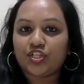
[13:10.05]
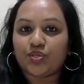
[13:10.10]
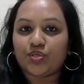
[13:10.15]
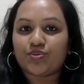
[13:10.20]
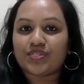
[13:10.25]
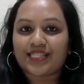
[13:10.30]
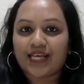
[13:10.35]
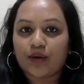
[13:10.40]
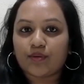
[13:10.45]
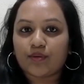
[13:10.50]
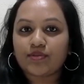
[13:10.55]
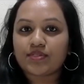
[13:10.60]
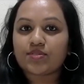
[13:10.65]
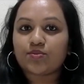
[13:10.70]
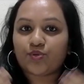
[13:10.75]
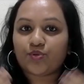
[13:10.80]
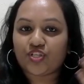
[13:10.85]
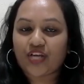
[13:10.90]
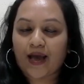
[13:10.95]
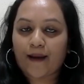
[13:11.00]
new
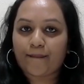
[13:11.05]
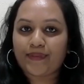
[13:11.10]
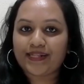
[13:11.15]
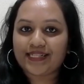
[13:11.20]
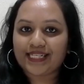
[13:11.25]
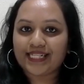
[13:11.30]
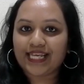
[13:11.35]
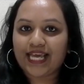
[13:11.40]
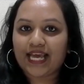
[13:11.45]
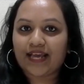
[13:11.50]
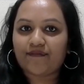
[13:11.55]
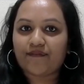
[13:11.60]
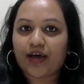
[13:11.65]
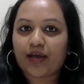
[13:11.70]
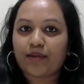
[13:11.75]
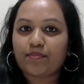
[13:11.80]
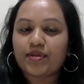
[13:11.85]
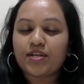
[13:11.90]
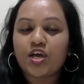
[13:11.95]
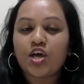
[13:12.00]
sounds which happens in the
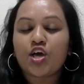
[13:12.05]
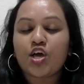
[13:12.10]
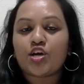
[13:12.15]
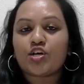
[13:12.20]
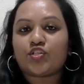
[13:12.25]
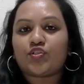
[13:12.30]
environment.